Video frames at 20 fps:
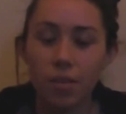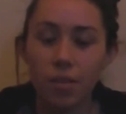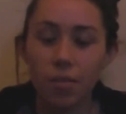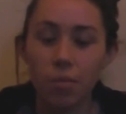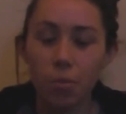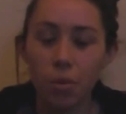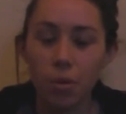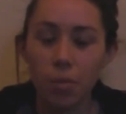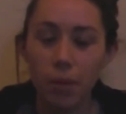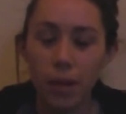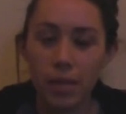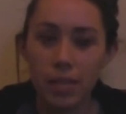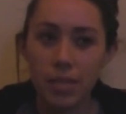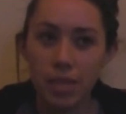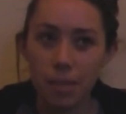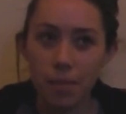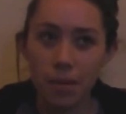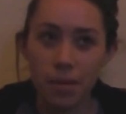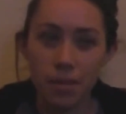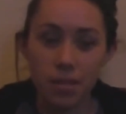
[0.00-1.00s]
one of my
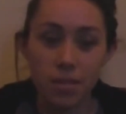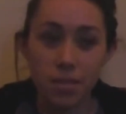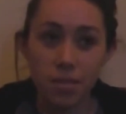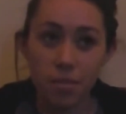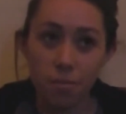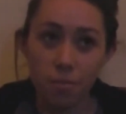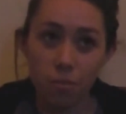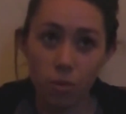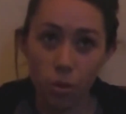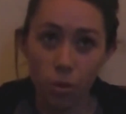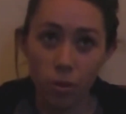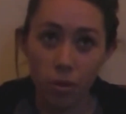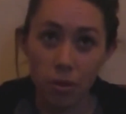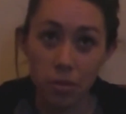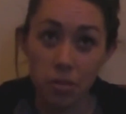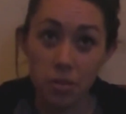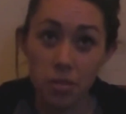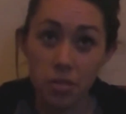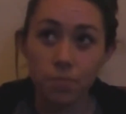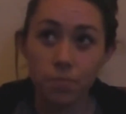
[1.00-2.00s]
teammates,
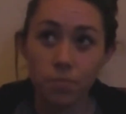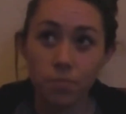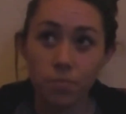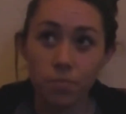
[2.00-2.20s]
forwards,